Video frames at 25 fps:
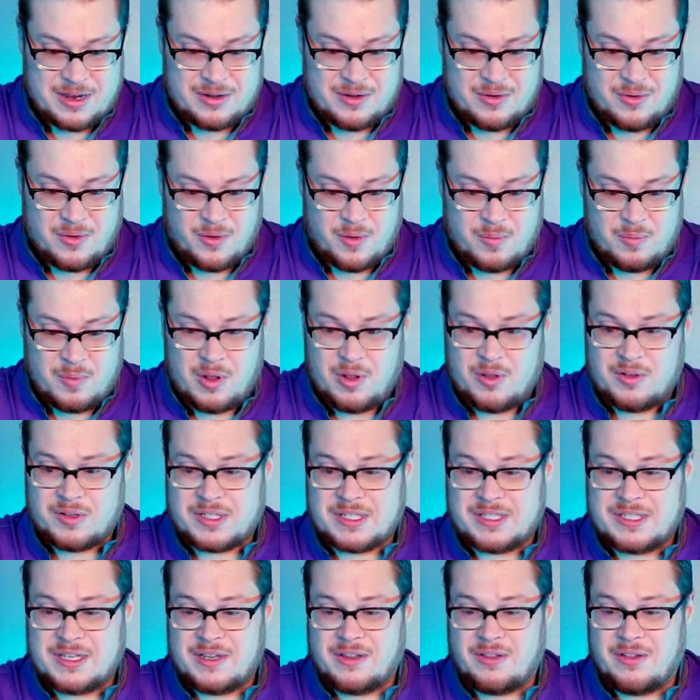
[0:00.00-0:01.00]
Normal,
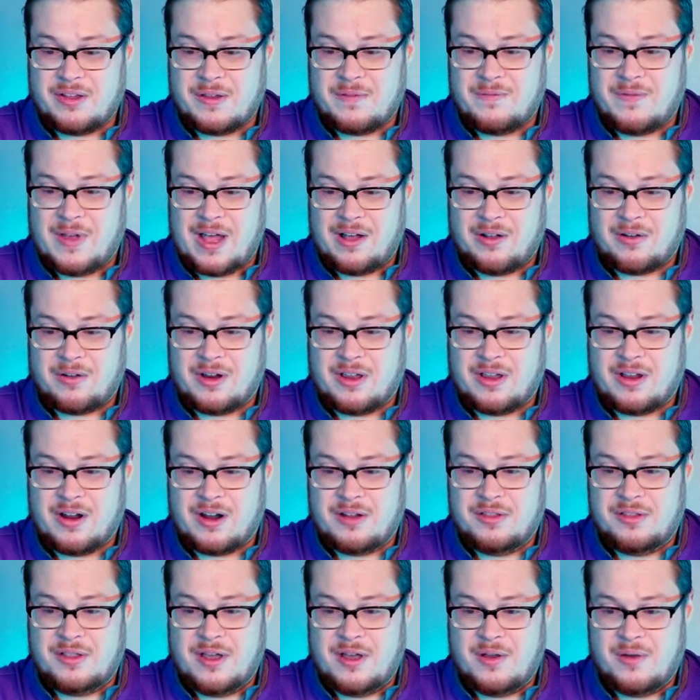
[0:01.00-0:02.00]
sick-looking Valkyrie
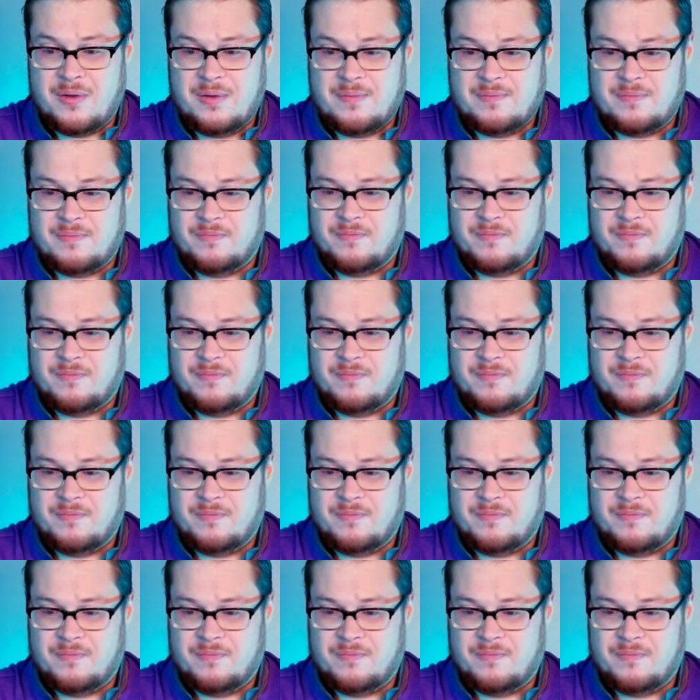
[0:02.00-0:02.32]
card though.